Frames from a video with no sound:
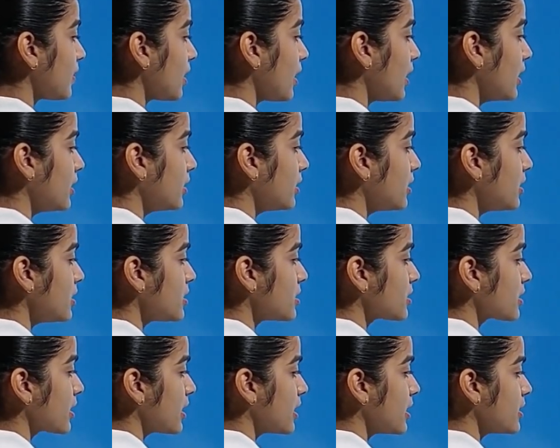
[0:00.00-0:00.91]
In this
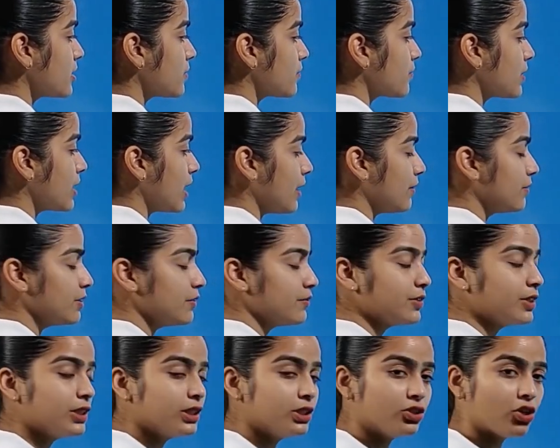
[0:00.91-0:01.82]
case, we have
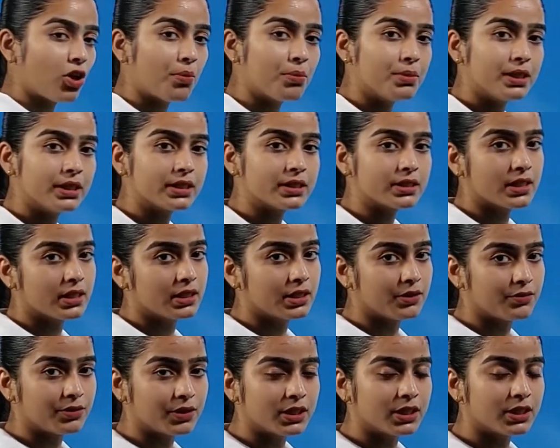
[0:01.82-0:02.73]
different denominators, and
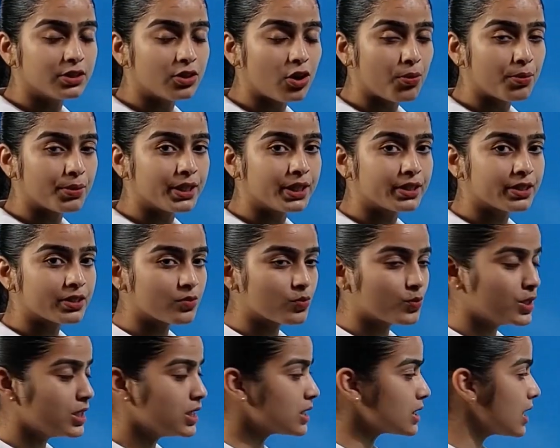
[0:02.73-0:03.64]
different denominators
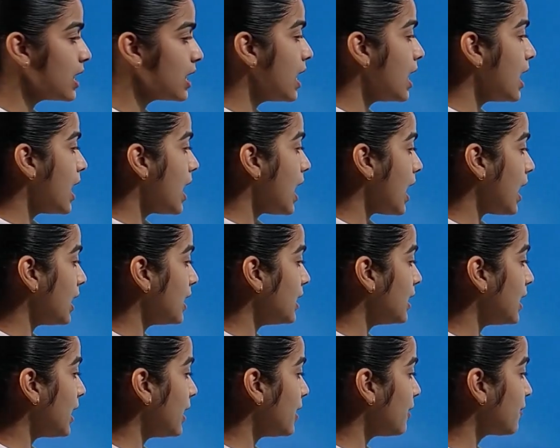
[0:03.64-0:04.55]
means
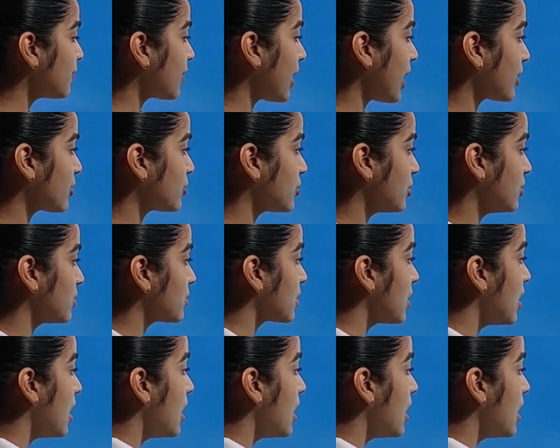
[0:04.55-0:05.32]
unlike fractions.